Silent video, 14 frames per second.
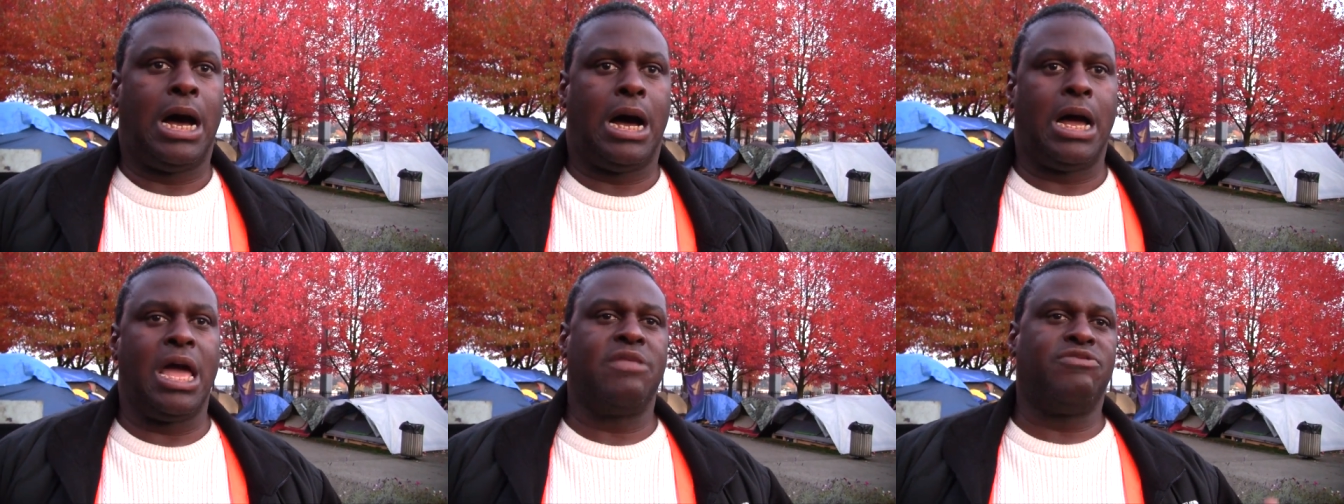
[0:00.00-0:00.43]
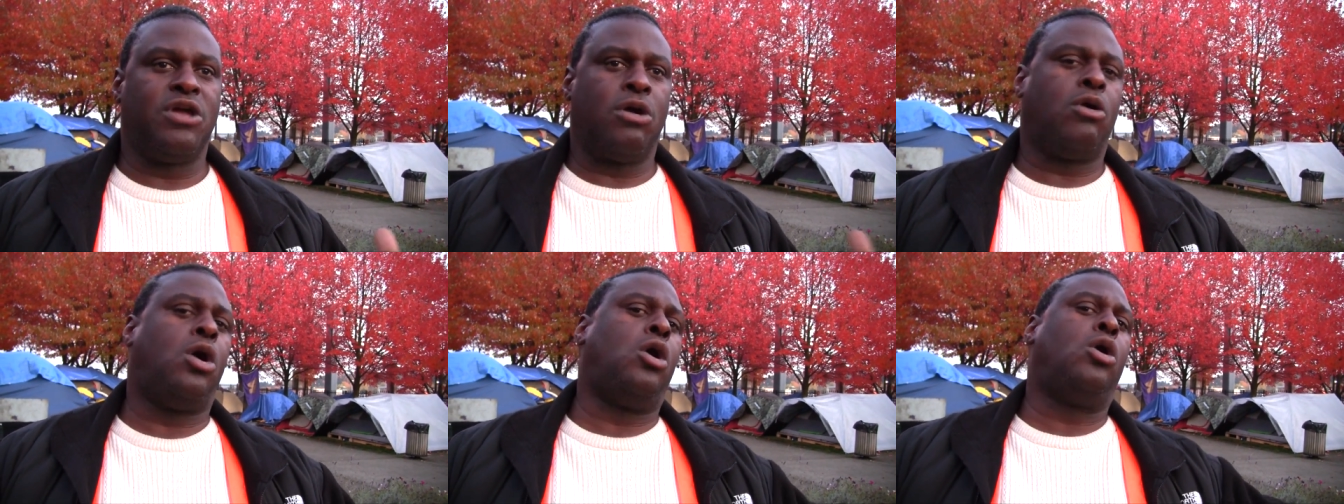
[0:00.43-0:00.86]
Uh, and
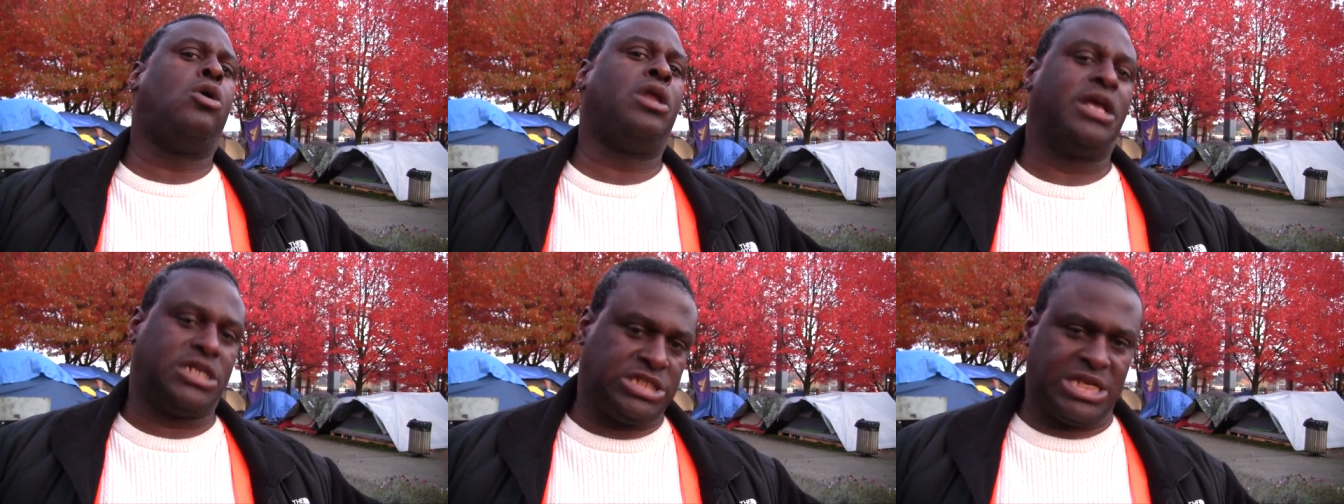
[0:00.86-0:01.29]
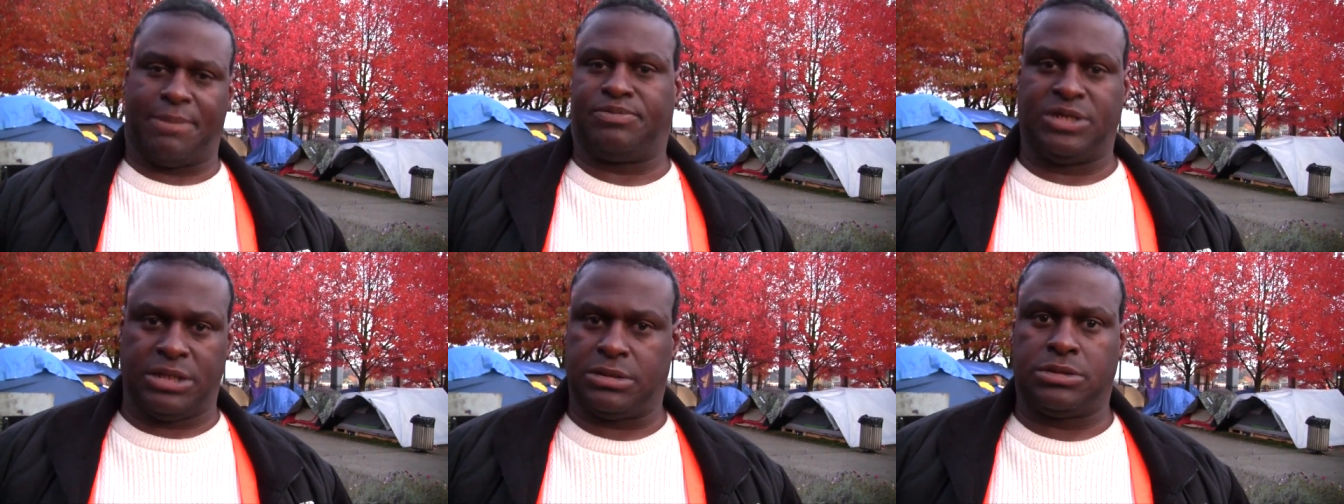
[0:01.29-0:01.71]
they're all
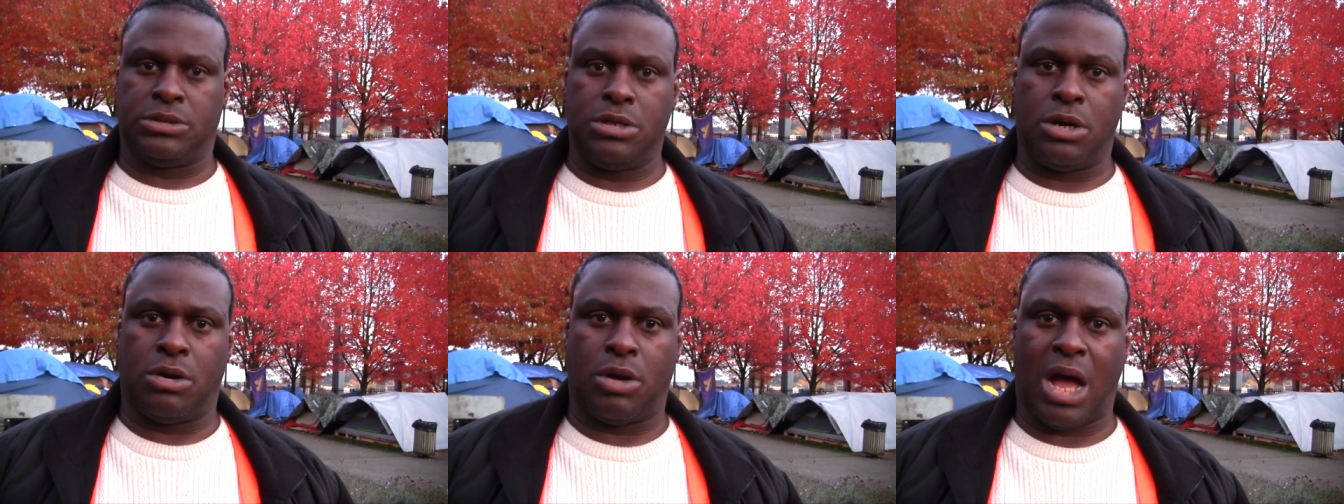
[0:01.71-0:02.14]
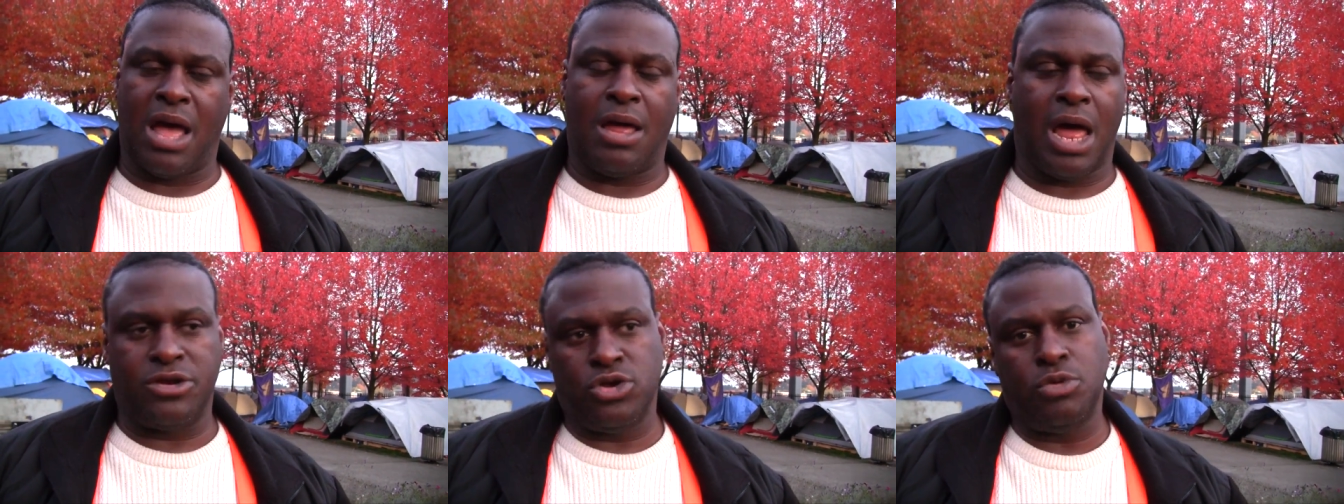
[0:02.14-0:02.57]
accepted. You know,
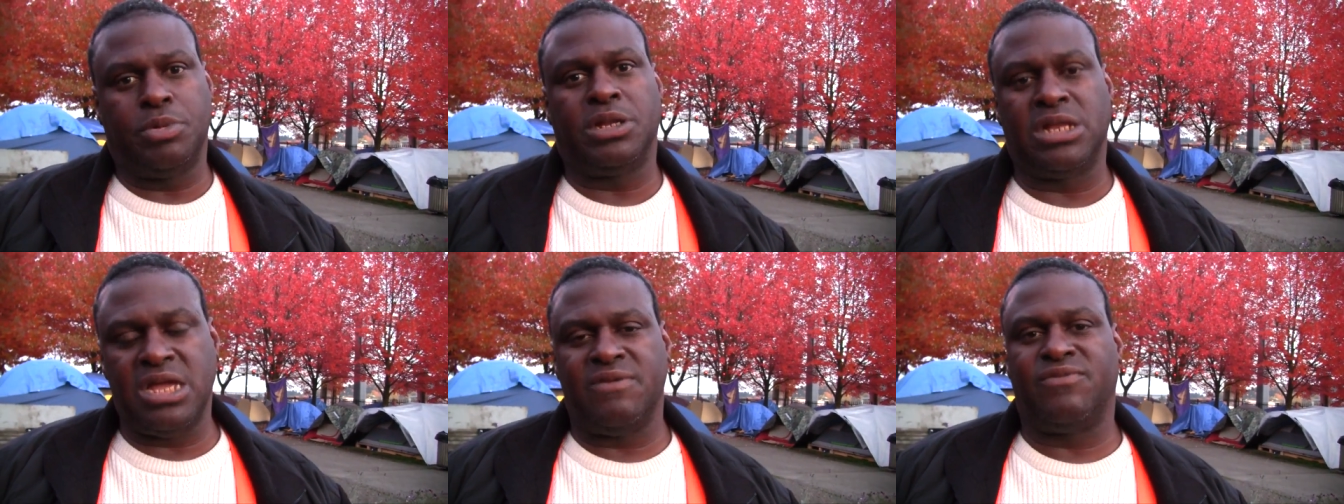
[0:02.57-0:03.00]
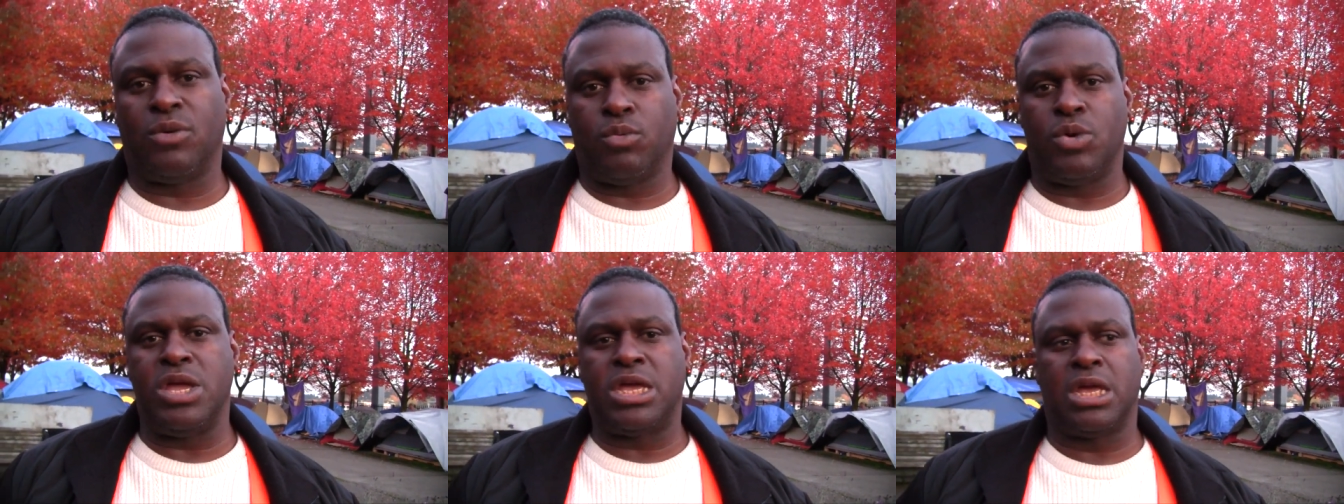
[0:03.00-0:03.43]
I, I do believe
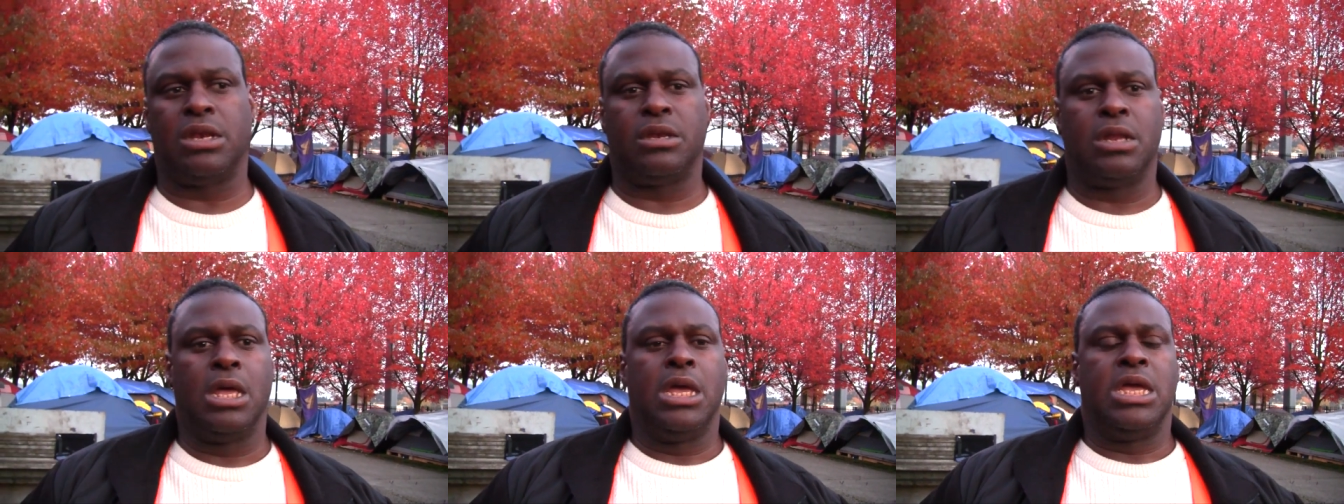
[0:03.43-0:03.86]
that we can